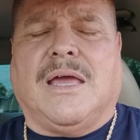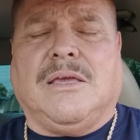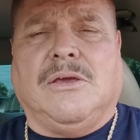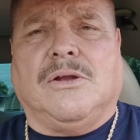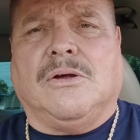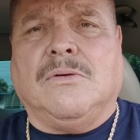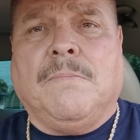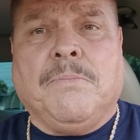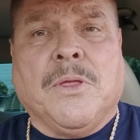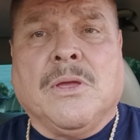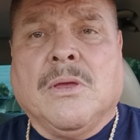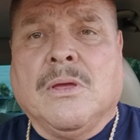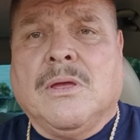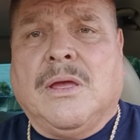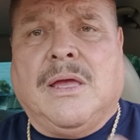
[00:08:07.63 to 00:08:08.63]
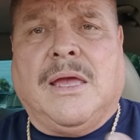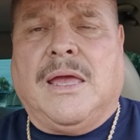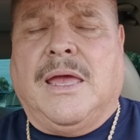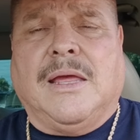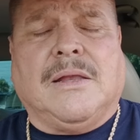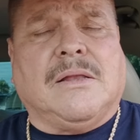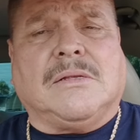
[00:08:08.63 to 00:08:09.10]
You know, and,
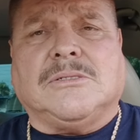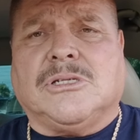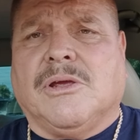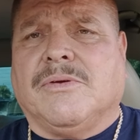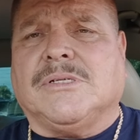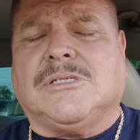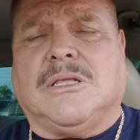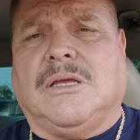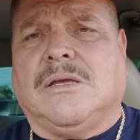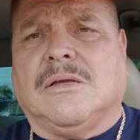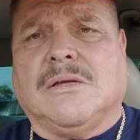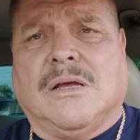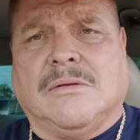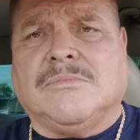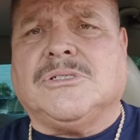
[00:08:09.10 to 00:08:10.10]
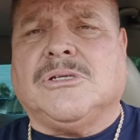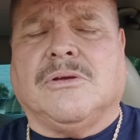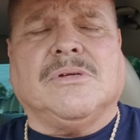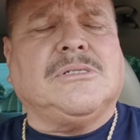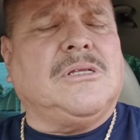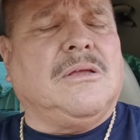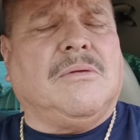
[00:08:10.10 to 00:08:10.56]
and seriously, am um,
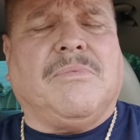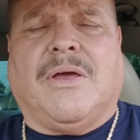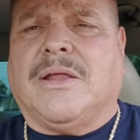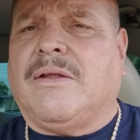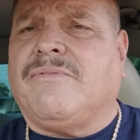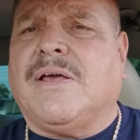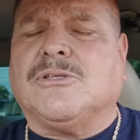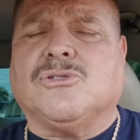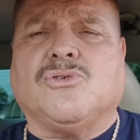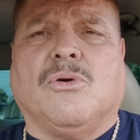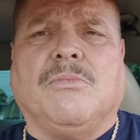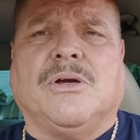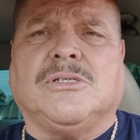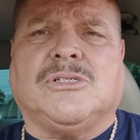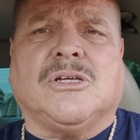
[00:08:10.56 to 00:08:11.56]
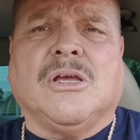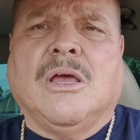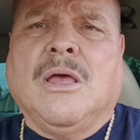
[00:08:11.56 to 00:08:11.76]
seriously, man, I've had so much